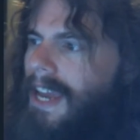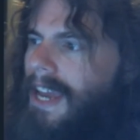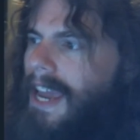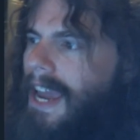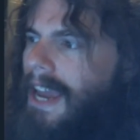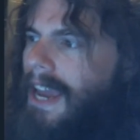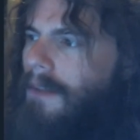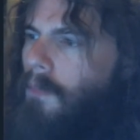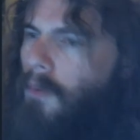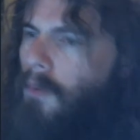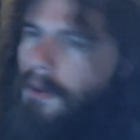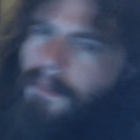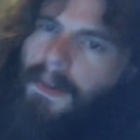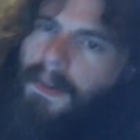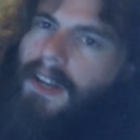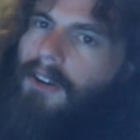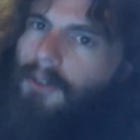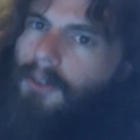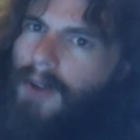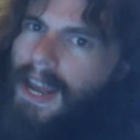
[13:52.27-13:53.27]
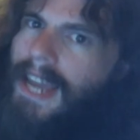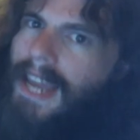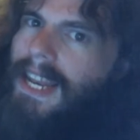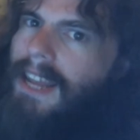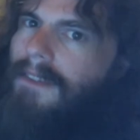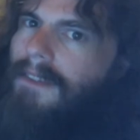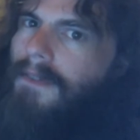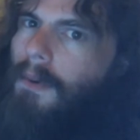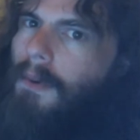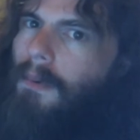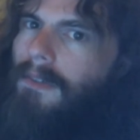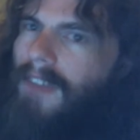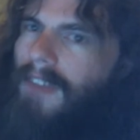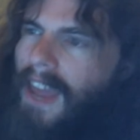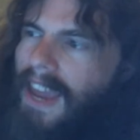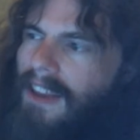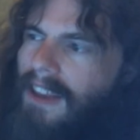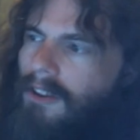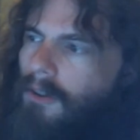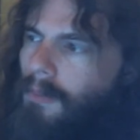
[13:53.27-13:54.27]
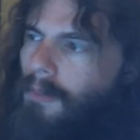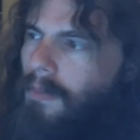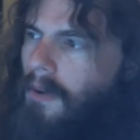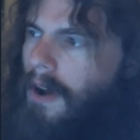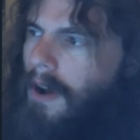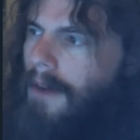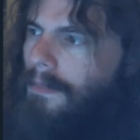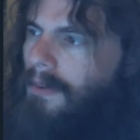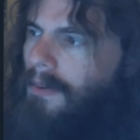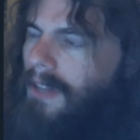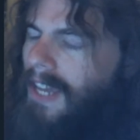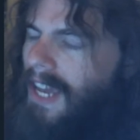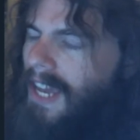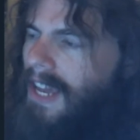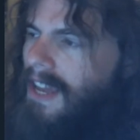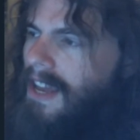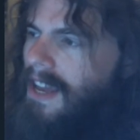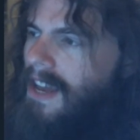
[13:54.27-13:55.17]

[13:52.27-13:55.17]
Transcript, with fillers: and would be great if it was handled properly.